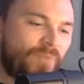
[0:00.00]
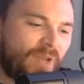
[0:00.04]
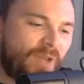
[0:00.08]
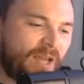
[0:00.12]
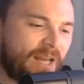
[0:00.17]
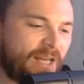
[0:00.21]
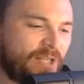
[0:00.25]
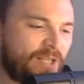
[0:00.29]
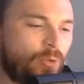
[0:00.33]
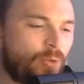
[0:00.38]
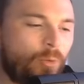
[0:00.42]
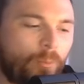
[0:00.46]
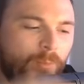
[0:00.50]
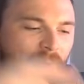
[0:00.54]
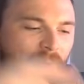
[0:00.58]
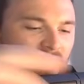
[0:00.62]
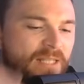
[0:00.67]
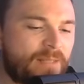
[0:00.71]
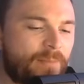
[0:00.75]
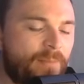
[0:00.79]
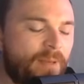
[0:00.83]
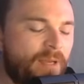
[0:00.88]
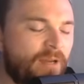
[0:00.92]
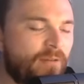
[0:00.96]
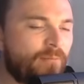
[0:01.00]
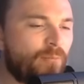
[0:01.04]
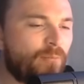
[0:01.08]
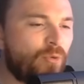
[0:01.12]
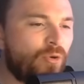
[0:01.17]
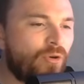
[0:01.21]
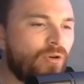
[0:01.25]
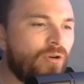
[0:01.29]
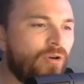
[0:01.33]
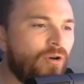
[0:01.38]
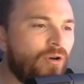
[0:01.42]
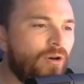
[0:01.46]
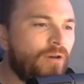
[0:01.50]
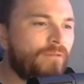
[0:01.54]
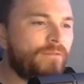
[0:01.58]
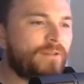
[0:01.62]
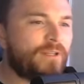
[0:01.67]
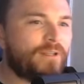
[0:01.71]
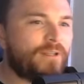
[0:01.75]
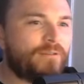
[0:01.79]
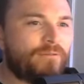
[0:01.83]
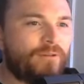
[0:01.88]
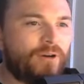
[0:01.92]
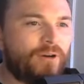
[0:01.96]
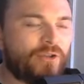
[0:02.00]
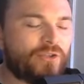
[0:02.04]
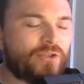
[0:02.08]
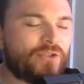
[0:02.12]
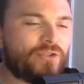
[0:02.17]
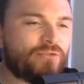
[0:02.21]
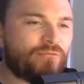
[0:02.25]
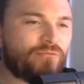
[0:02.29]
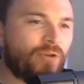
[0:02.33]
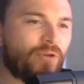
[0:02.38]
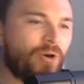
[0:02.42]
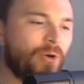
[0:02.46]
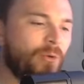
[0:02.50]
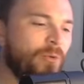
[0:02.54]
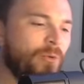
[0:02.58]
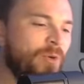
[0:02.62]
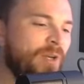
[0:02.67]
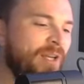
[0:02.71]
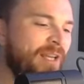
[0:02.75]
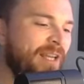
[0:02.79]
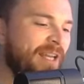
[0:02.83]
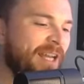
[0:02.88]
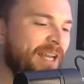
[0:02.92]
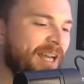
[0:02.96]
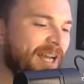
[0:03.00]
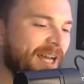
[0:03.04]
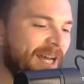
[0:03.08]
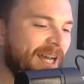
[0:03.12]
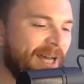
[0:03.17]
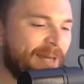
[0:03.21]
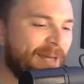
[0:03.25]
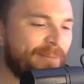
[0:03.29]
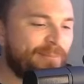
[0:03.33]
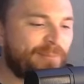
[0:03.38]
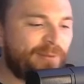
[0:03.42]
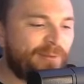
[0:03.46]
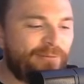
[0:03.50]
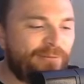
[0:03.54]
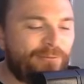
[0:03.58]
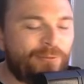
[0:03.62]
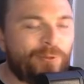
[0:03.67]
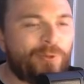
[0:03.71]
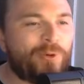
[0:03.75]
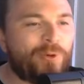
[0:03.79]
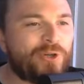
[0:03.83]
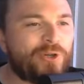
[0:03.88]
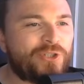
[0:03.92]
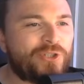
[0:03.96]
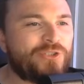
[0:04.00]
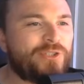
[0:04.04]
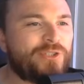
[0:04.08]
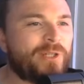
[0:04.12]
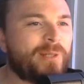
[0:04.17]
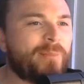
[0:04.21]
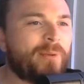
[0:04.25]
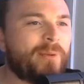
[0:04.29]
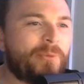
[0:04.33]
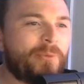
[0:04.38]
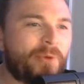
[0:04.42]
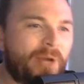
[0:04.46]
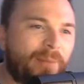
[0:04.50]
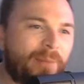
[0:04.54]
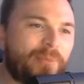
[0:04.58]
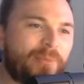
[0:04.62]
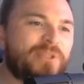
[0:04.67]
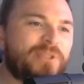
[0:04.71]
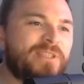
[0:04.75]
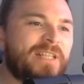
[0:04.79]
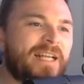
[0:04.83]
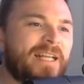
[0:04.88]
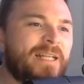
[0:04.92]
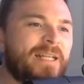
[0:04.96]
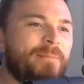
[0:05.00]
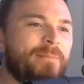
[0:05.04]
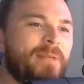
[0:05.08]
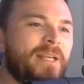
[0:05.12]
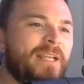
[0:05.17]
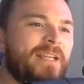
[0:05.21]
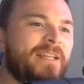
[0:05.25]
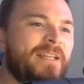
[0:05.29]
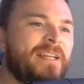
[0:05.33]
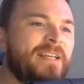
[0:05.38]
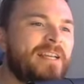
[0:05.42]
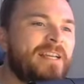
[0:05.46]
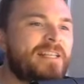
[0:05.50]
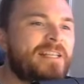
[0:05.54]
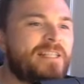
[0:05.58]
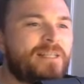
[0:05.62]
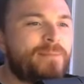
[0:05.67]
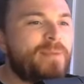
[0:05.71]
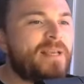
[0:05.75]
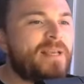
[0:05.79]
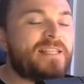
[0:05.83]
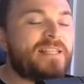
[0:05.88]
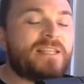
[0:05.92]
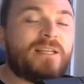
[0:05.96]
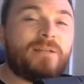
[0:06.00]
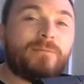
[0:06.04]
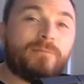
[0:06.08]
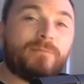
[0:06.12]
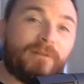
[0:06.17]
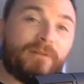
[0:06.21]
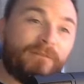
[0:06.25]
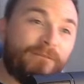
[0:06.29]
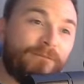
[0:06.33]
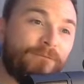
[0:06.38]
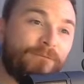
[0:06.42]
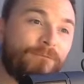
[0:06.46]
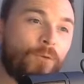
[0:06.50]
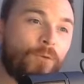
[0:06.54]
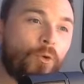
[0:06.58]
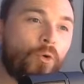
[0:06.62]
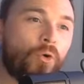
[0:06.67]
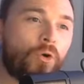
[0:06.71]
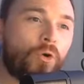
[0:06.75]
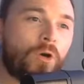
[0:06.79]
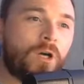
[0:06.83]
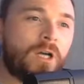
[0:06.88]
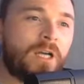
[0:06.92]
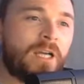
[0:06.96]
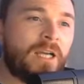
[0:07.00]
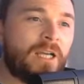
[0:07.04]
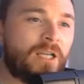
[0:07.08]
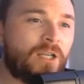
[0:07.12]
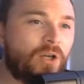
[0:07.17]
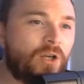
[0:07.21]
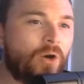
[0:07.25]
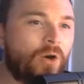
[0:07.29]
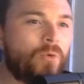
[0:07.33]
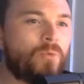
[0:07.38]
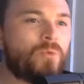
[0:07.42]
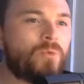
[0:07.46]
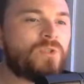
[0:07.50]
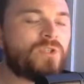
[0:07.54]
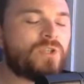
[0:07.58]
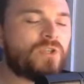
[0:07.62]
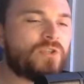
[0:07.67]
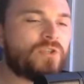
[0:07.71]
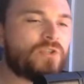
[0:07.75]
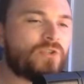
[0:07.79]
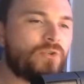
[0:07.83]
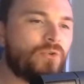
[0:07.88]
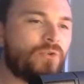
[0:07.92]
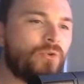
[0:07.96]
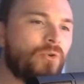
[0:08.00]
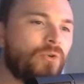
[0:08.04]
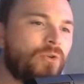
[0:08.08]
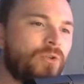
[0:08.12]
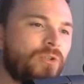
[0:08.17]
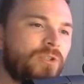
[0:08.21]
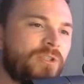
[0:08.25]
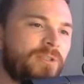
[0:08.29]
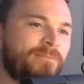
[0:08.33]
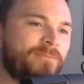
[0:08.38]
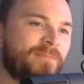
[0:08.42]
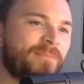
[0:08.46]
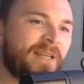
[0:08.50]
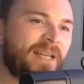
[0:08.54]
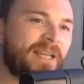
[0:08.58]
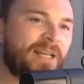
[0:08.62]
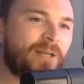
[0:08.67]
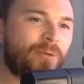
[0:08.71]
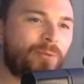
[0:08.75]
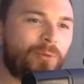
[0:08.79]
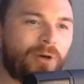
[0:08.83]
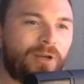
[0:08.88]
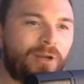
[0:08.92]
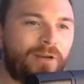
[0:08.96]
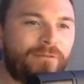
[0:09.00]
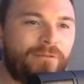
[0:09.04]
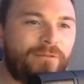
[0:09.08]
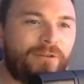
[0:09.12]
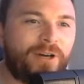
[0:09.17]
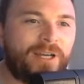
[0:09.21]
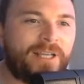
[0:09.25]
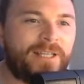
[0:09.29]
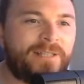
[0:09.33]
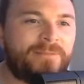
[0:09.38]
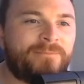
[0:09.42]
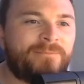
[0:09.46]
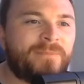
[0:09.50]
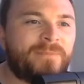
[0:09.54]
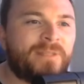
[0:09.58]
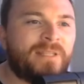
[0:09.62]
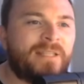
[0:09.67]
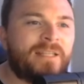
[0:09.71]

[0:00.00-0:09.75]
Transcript: And he sort of plays a bit more of an advanced role for Austria. But we'll come on to that in a minute. Sabitzer, 4 goals scored in qualifying.